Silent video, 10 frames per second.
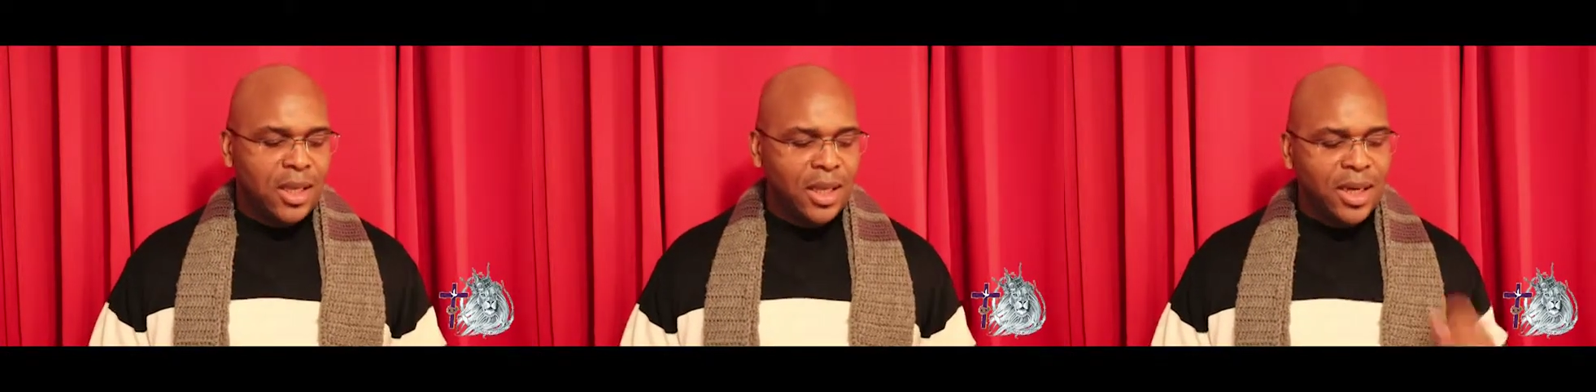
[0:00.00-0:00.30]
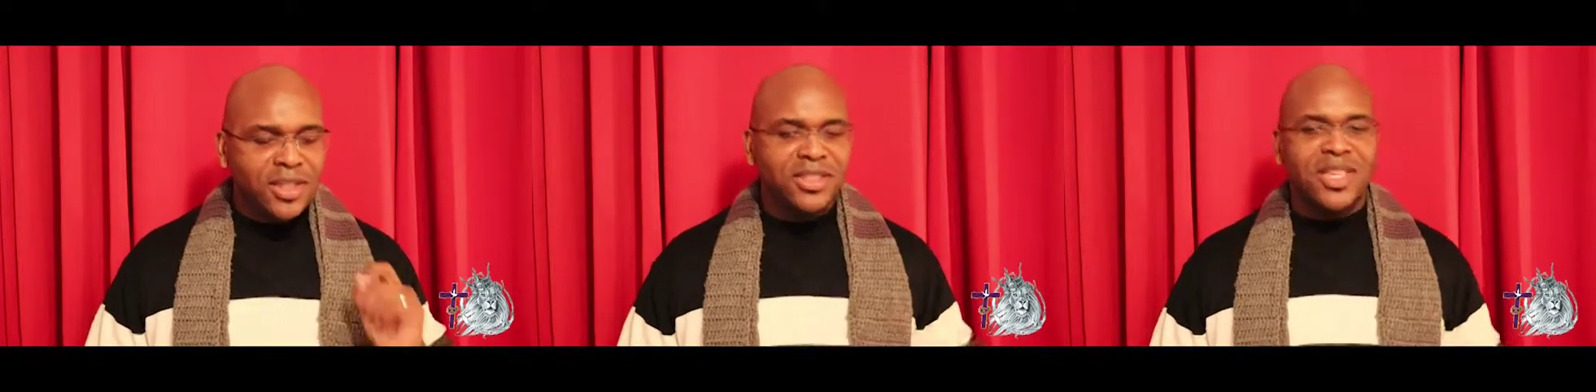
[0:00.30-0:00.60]
And
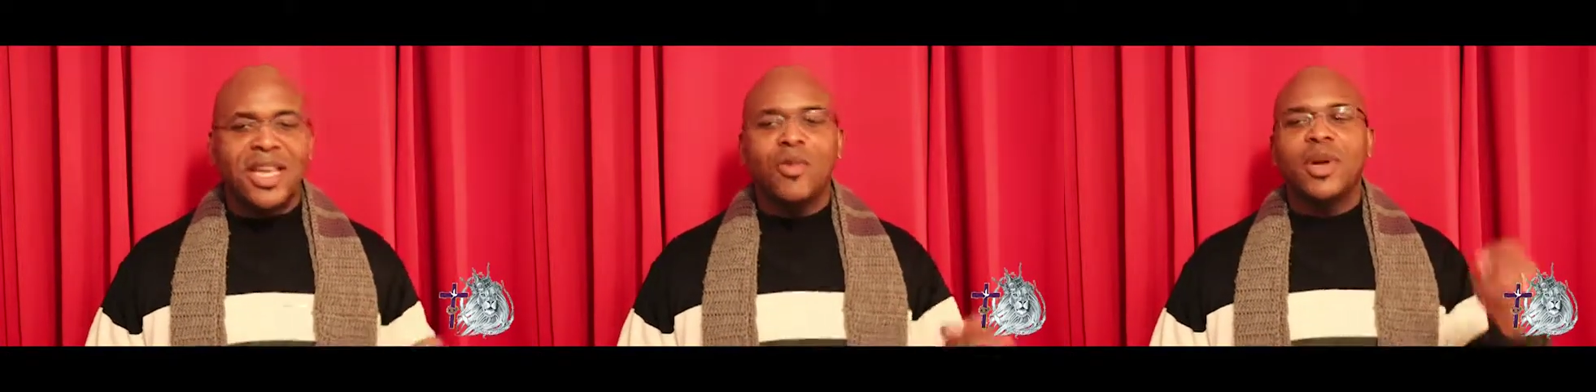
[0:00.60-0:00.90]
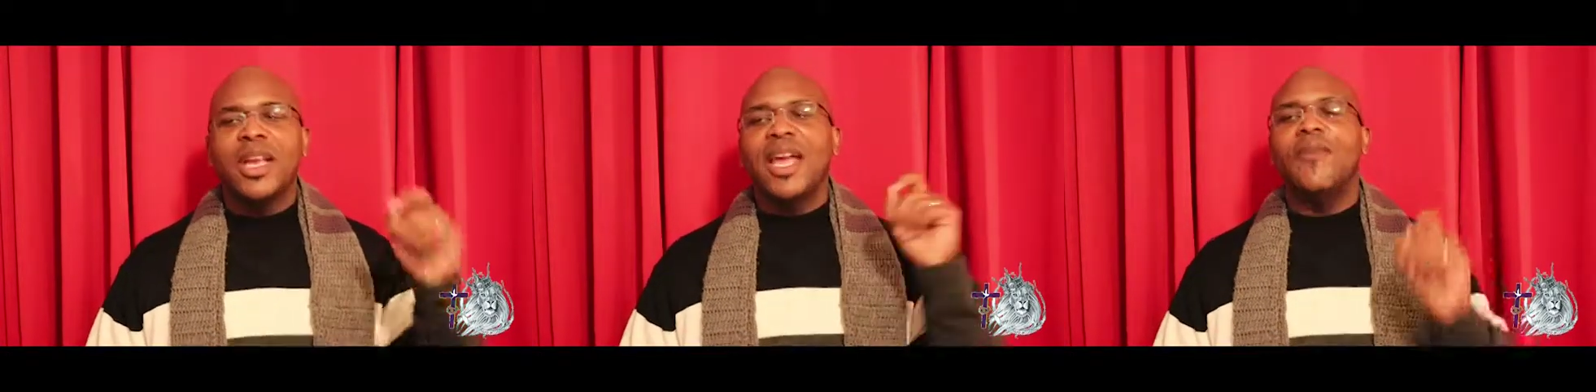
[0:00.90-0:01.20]
understand
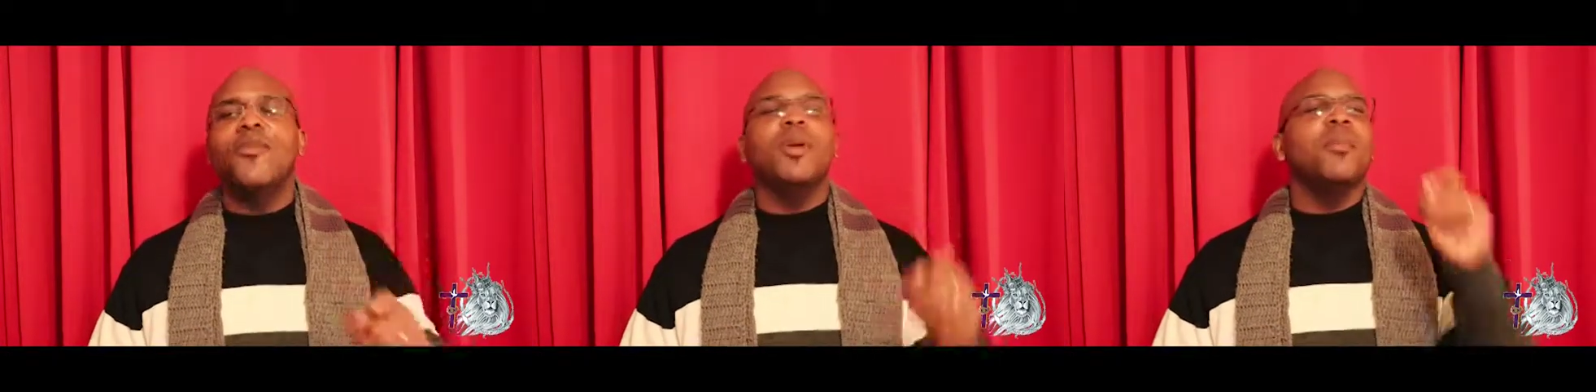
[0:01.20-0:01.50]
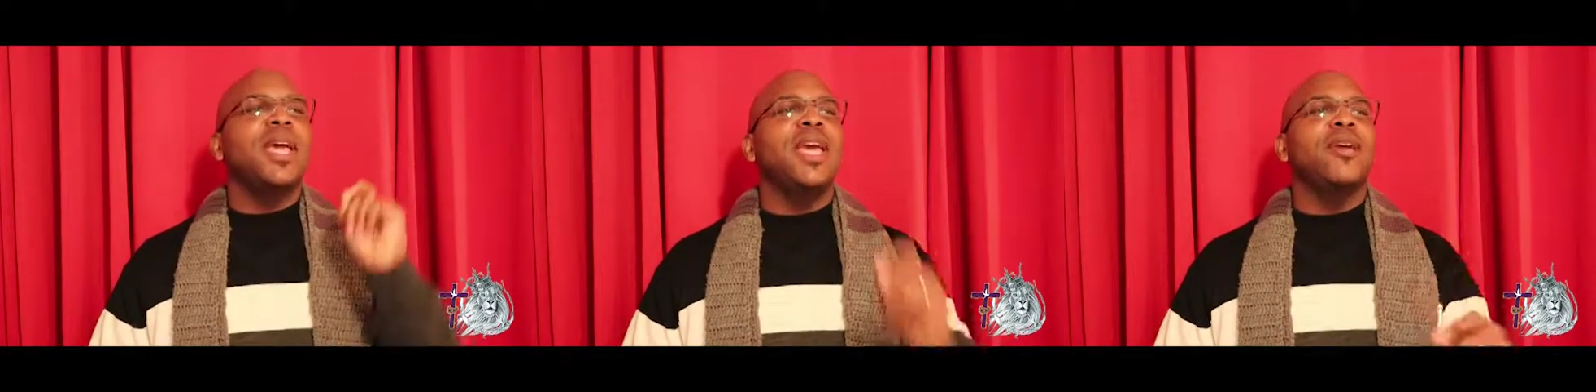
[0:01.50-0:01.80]
what every
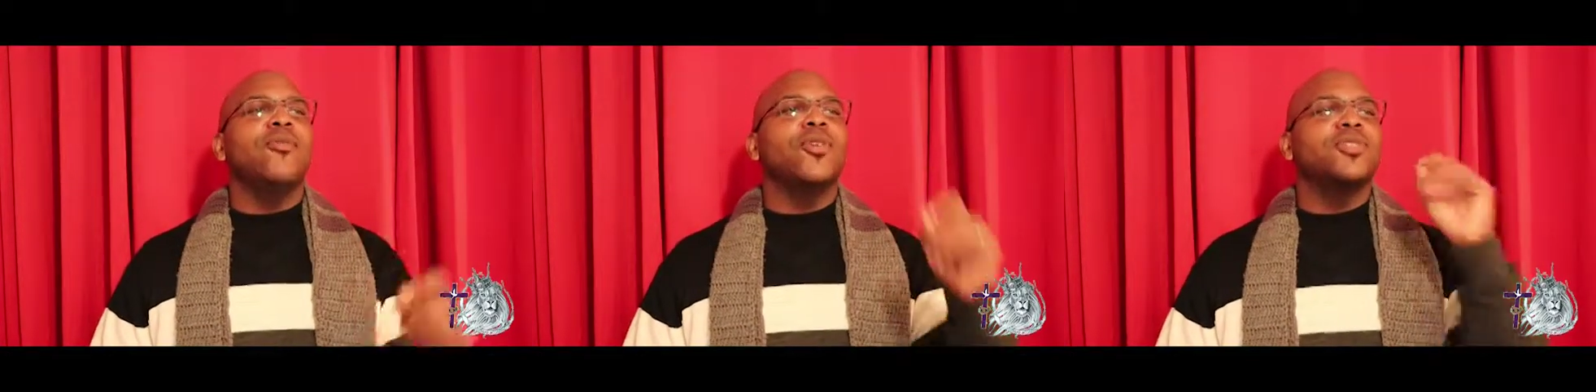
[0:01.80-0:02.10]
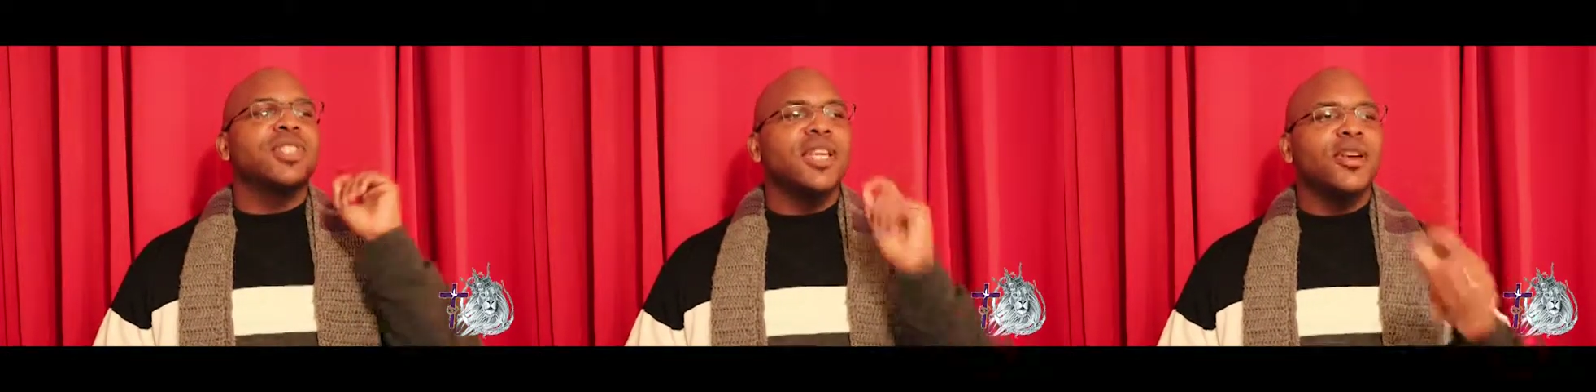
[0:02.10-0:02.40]
man
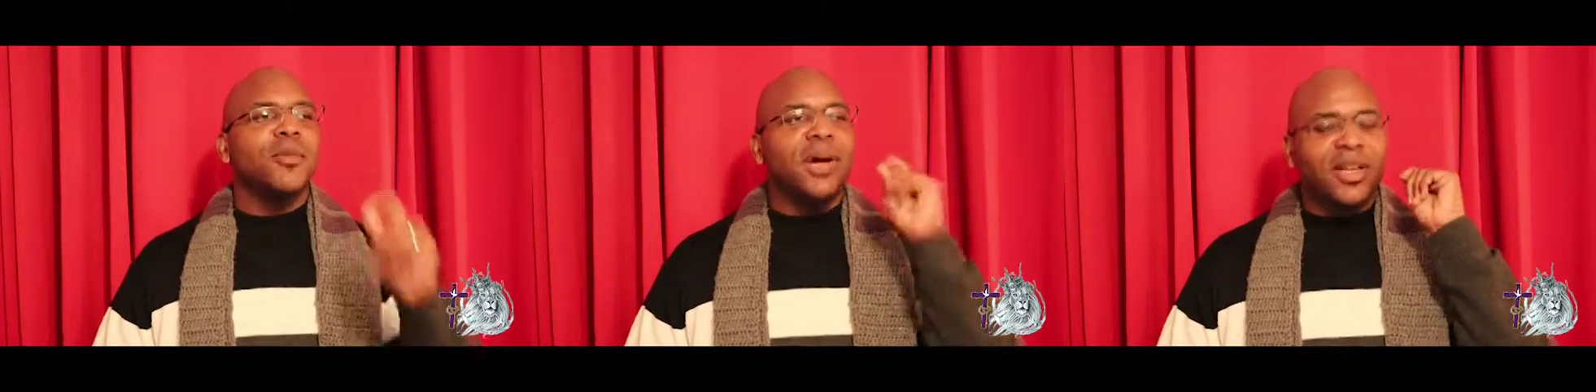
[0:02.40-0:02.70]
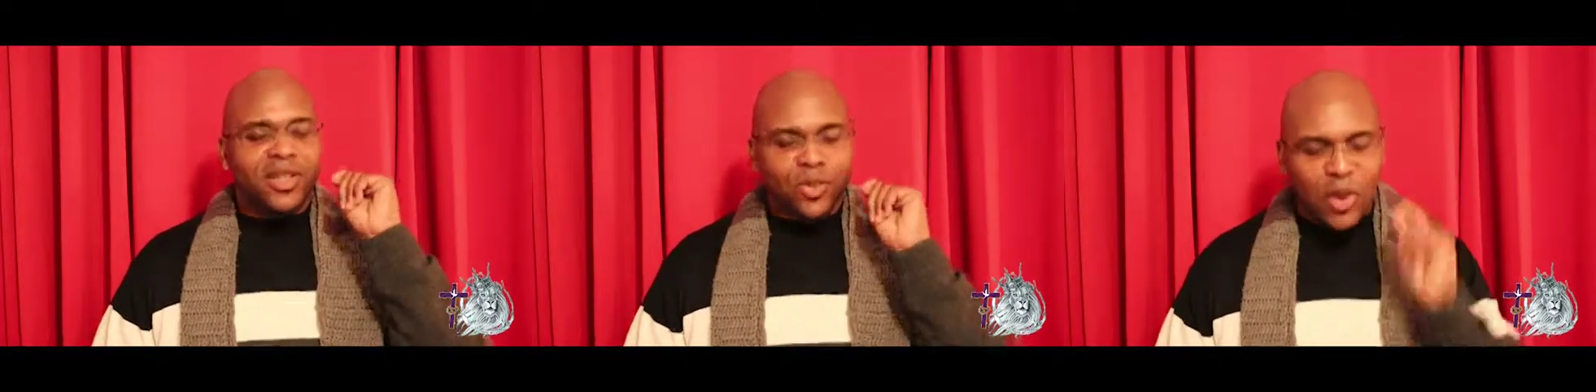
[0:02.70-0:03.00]
wants to hear
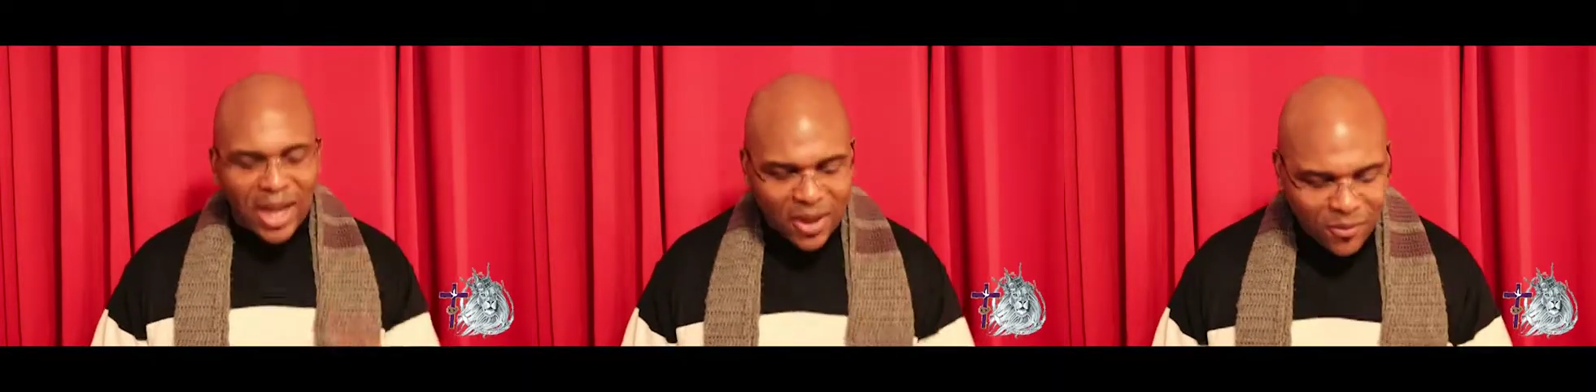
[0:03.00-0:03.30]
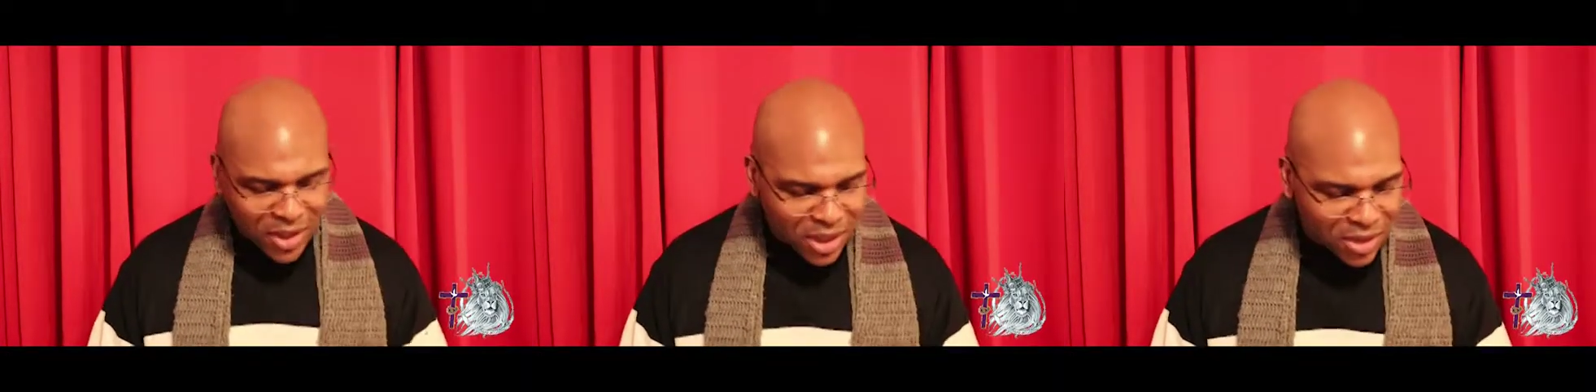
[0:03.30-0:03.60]
about his
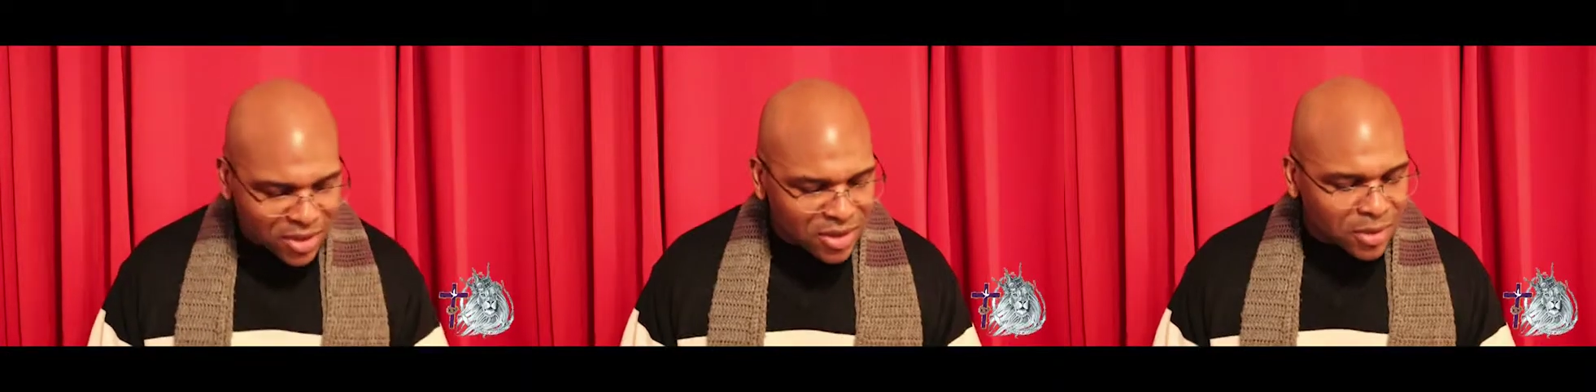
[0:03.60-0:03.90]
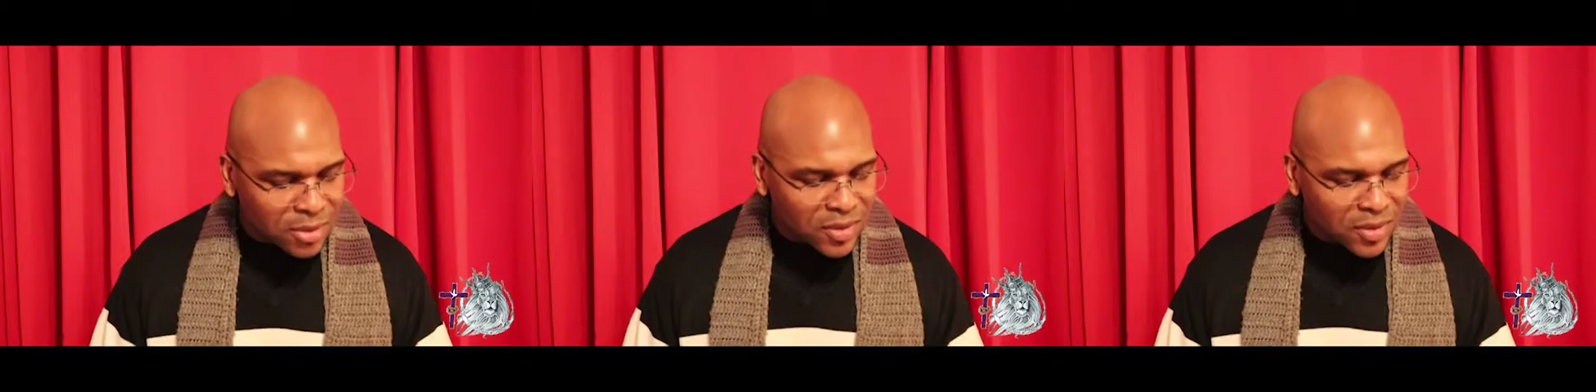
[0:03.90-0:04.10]
wife is,